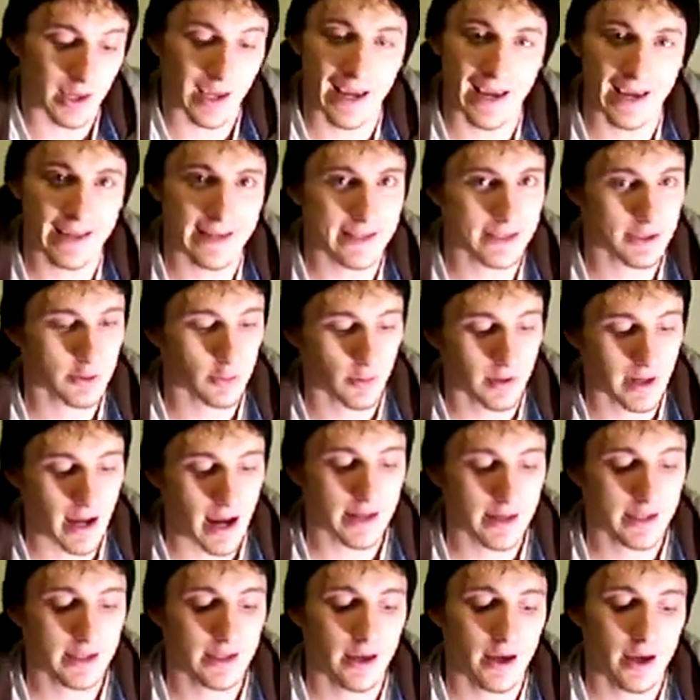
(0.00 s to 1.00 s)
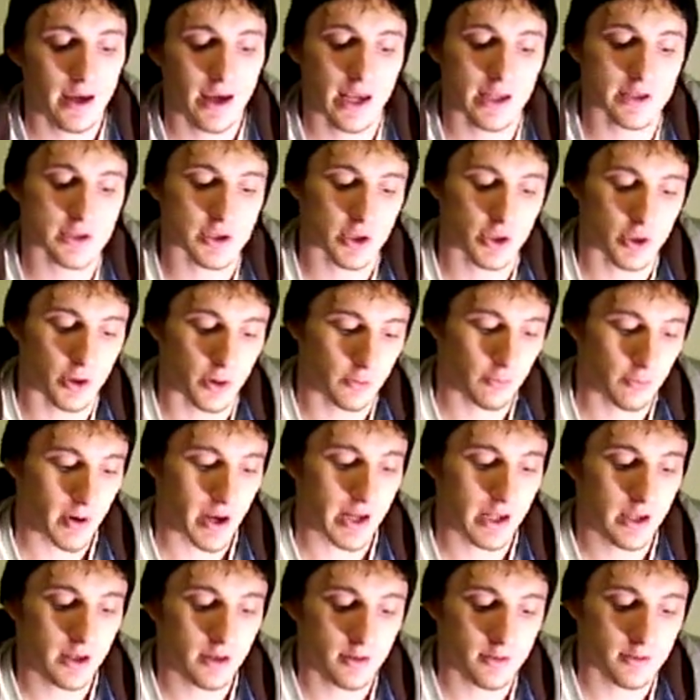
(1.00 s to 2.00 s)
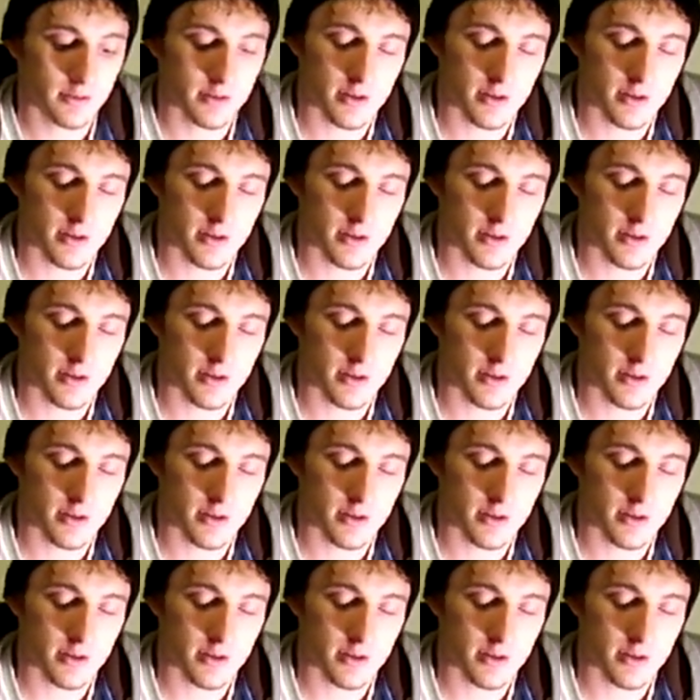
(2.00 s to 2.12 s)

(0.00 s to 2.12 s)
80 to a 90, it's a good rating.